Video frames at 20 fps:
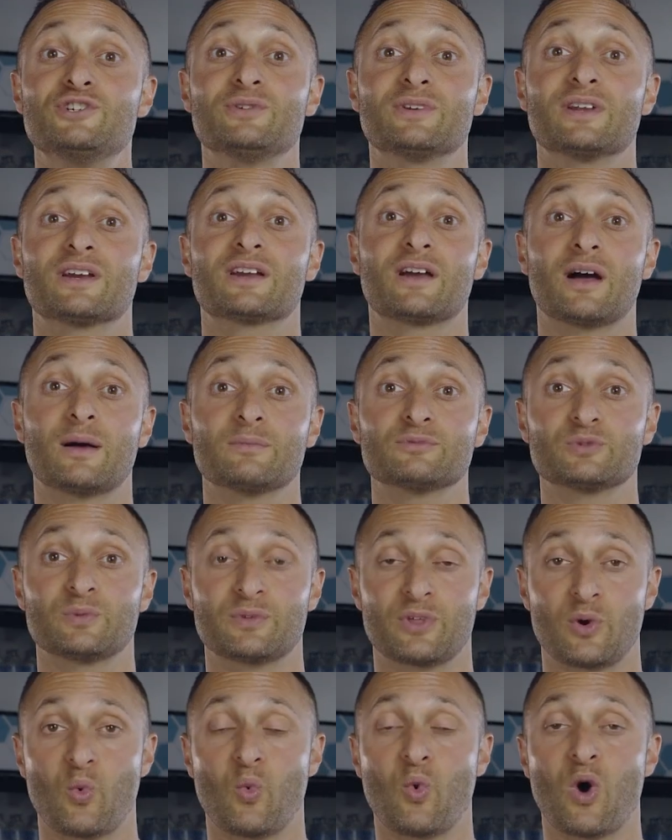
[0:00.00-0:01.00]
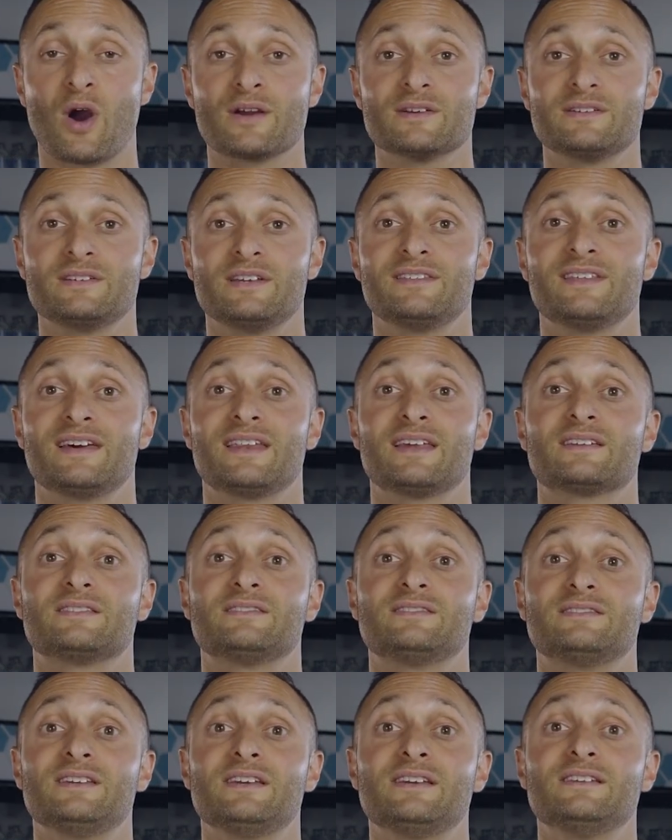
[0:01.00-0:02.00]
unit comes with a warranty that
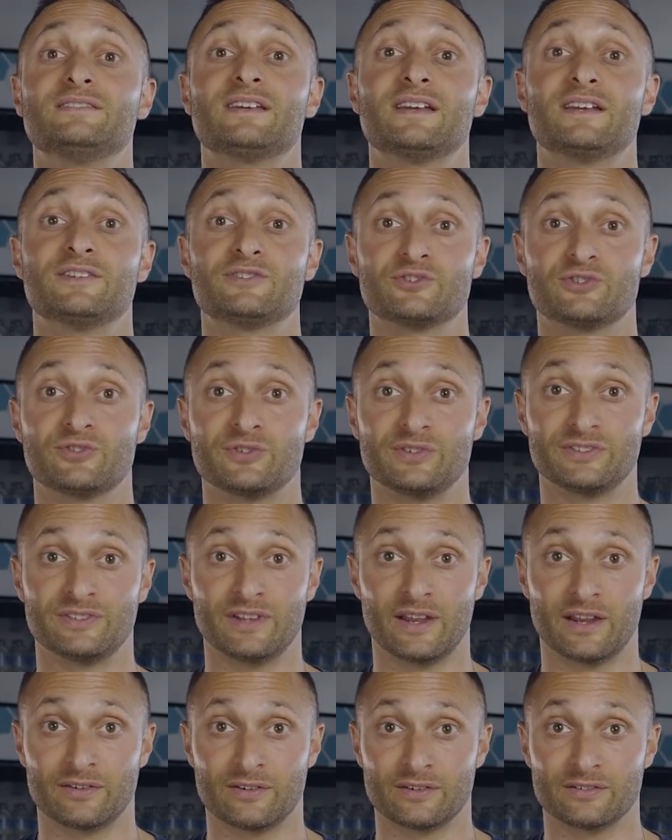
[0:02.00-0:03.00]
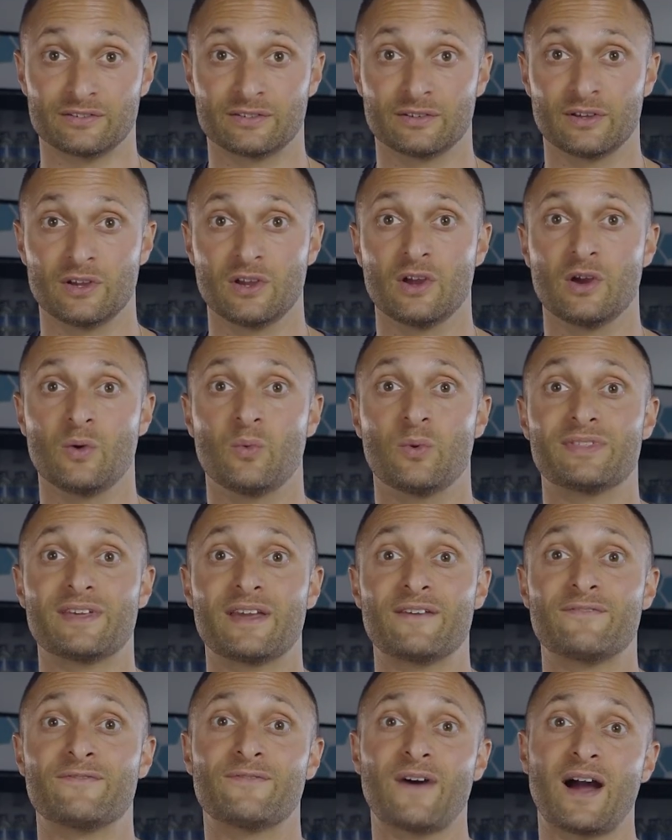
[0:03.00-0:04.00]
exceeds industry standards, with
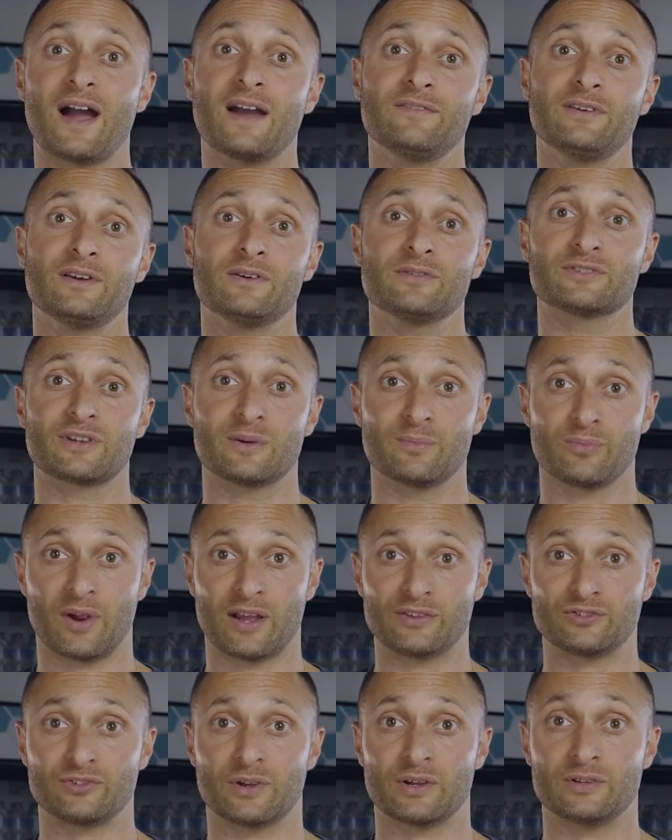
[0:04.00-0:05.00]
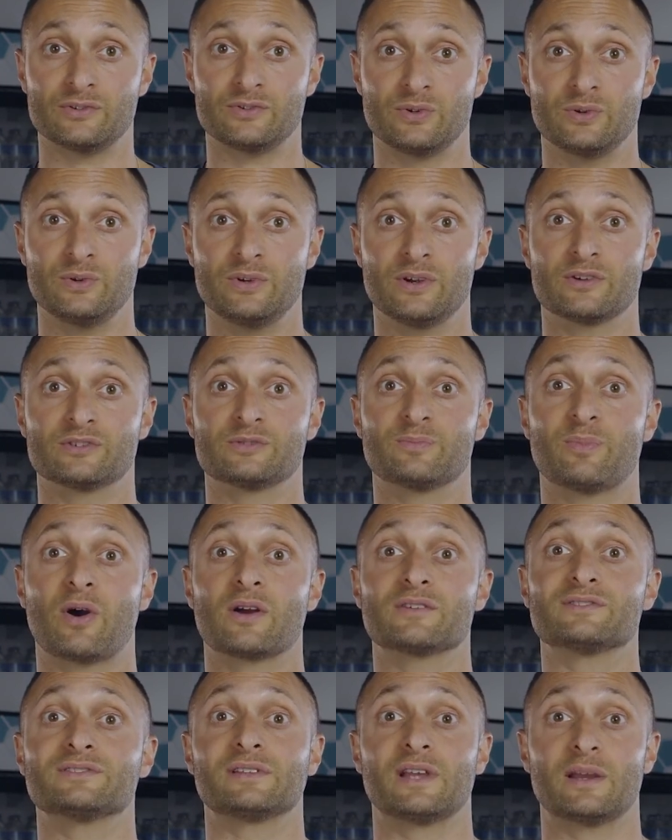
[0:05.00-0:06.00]
a five years compressor and two years
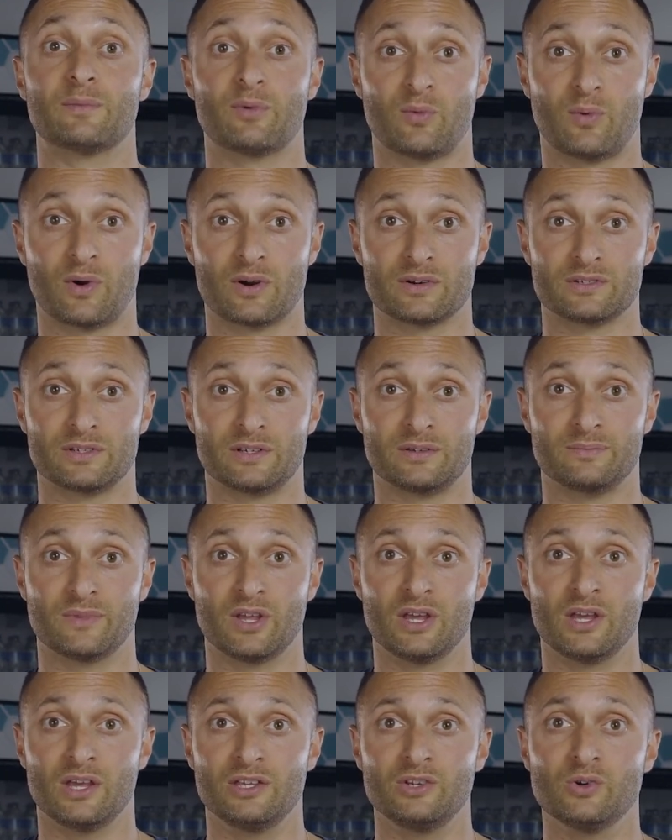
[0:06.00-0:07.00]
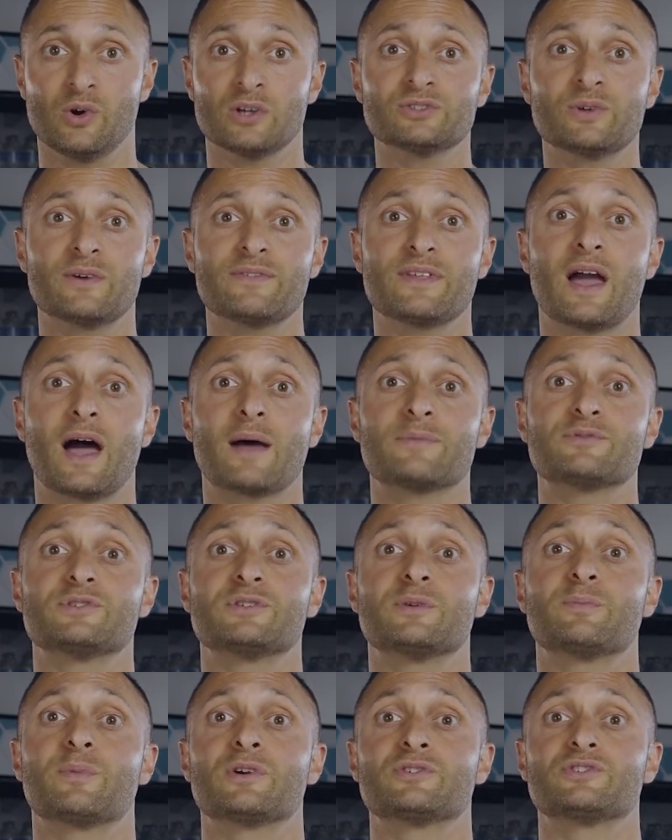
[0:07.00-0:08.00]
parts and labor warranty. You also have the option
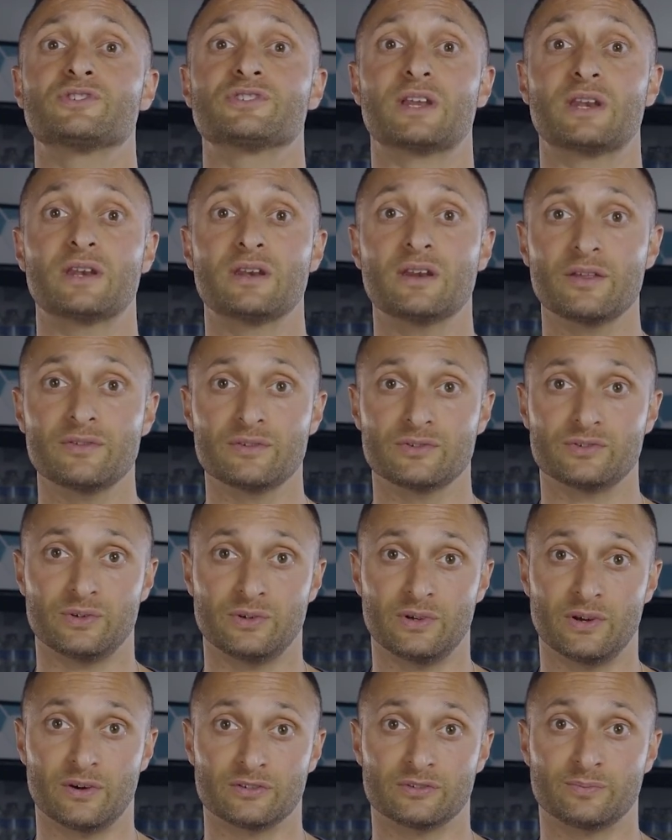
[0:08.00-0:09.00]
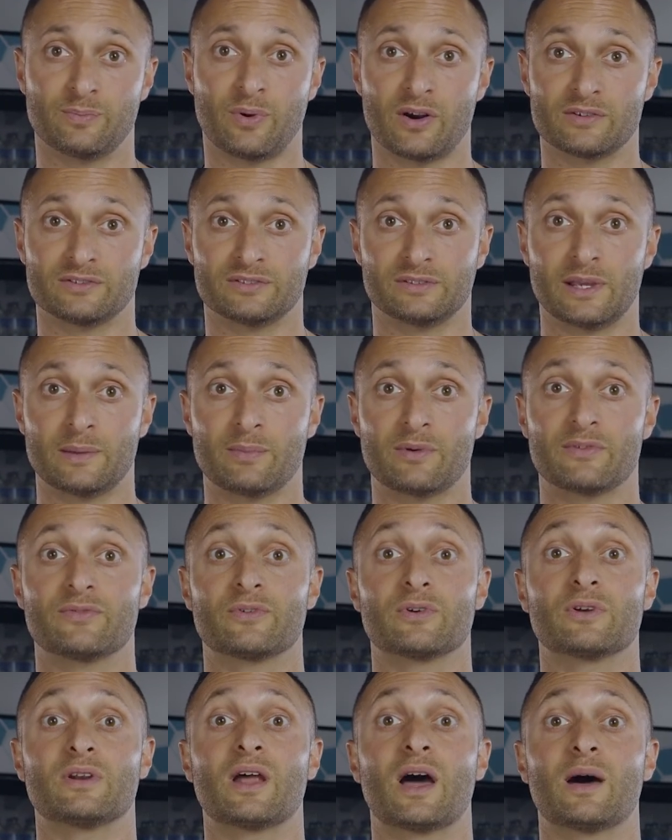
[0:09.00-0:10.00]
to purchase another two years parts and labor
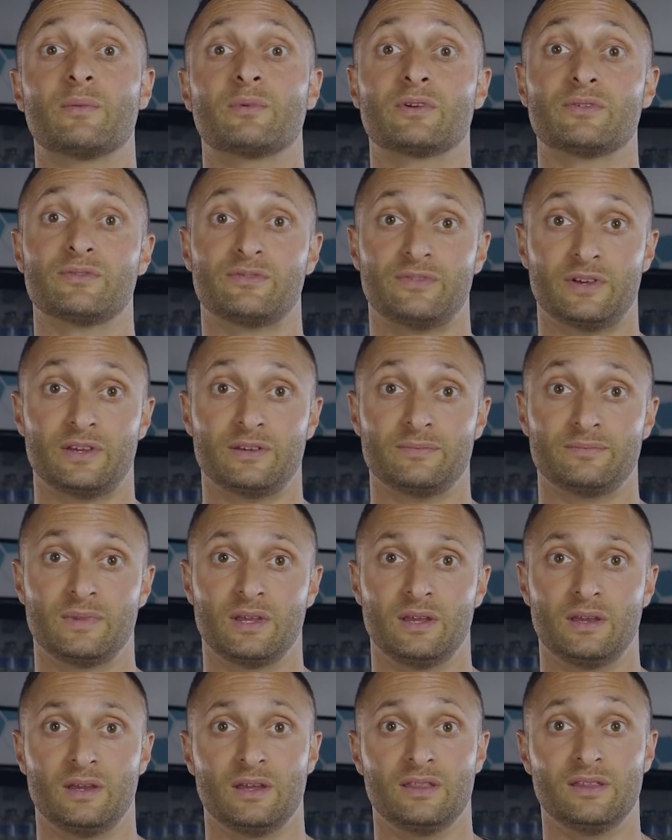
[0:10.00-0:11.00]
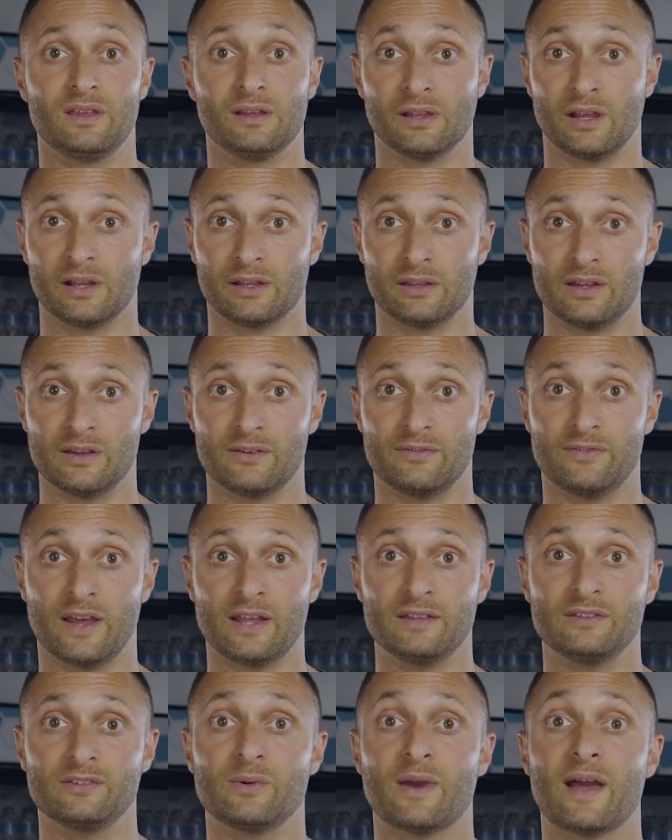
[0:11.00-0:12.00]
for a nominal fee. In the unlikely
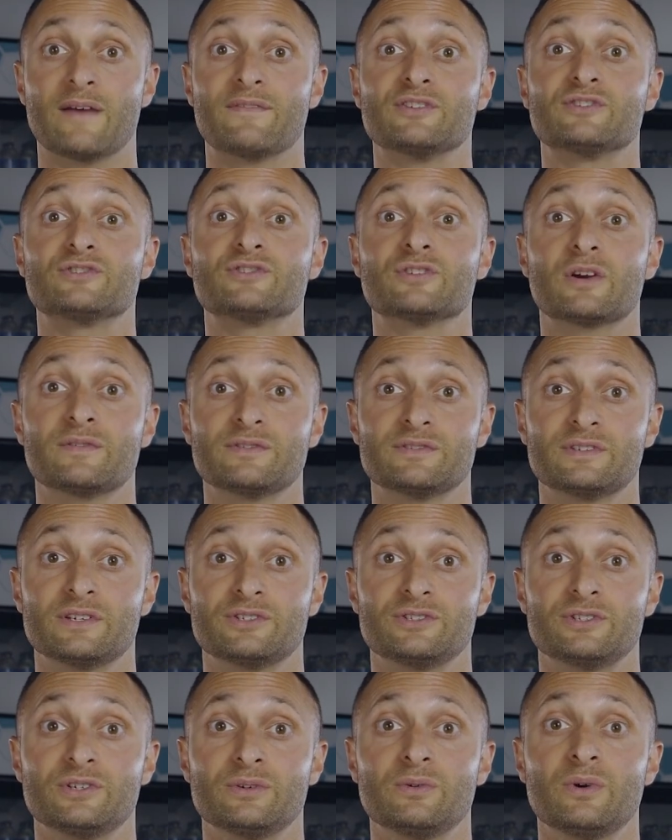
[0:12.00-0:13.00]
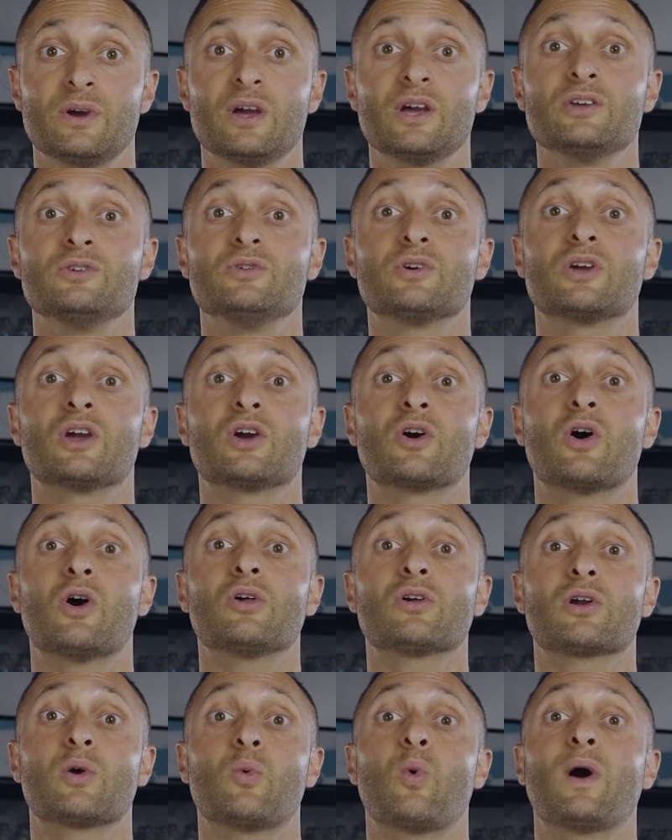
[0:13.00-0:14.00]
event that you have a service issue, you can
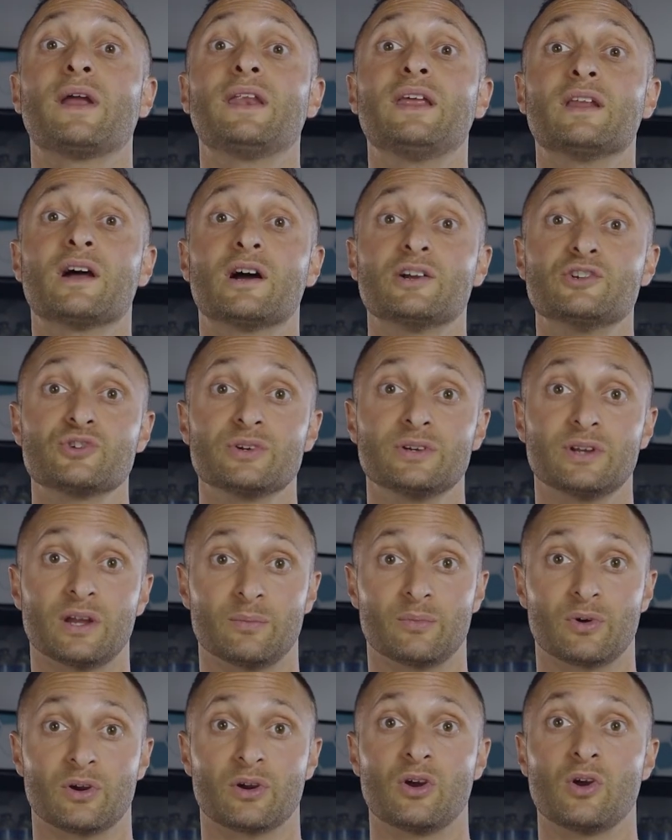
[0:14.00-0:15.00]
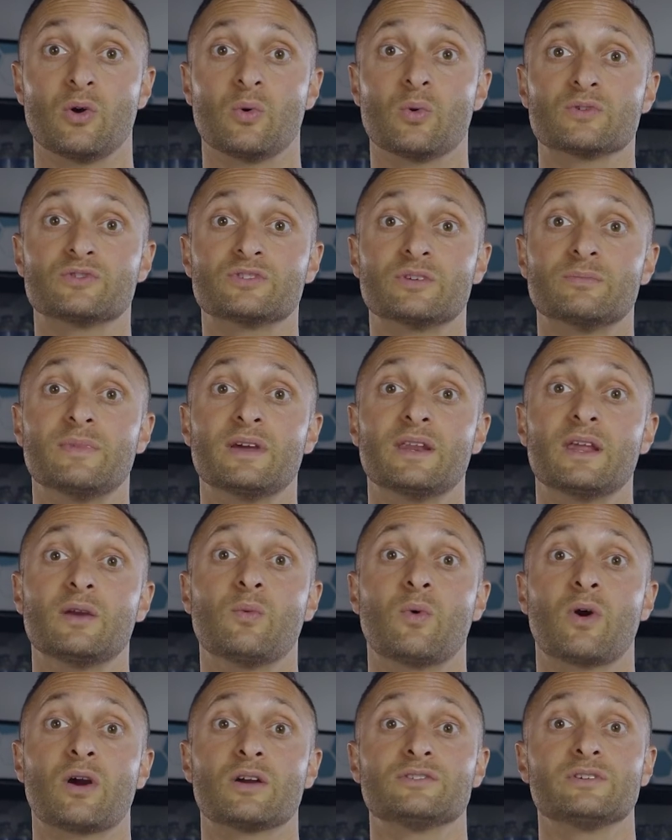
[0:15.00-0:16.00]
call our one eight hundred number or submit a
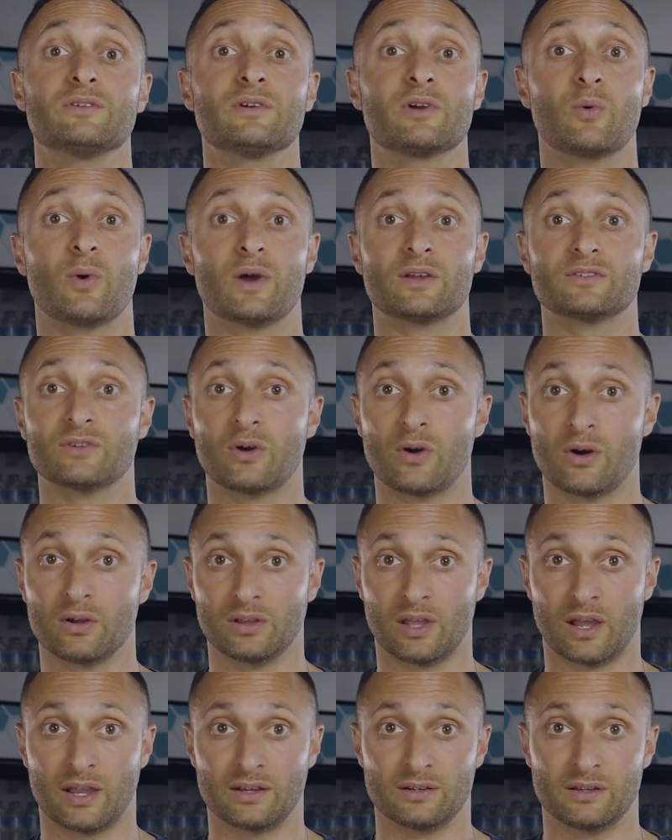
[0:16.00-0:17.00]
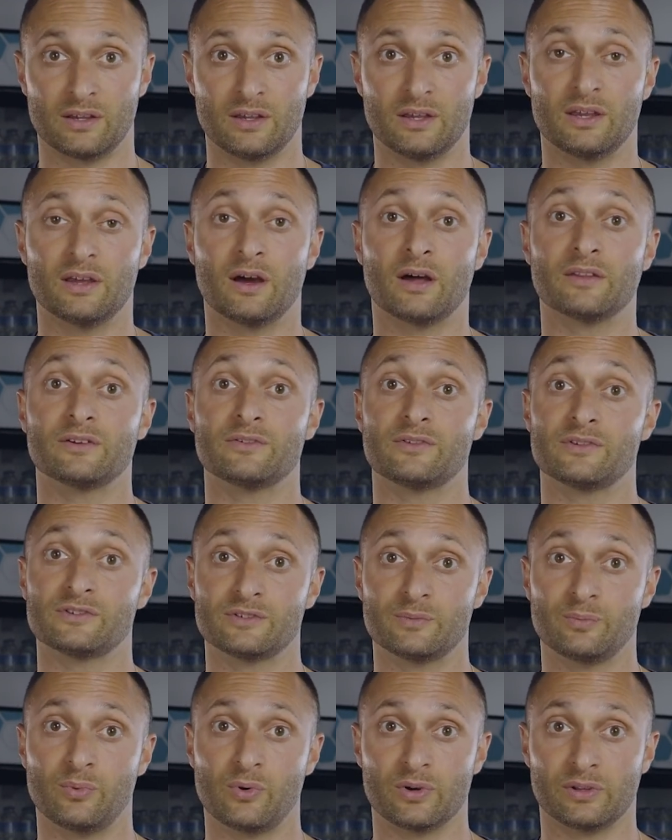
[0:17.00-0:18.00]
warranty request online under the
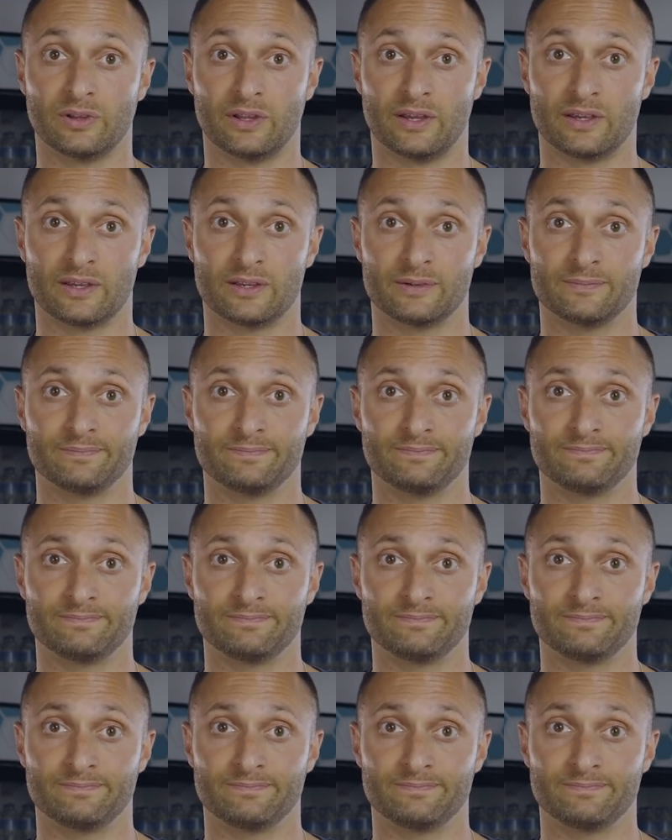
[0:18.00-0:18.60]
support link.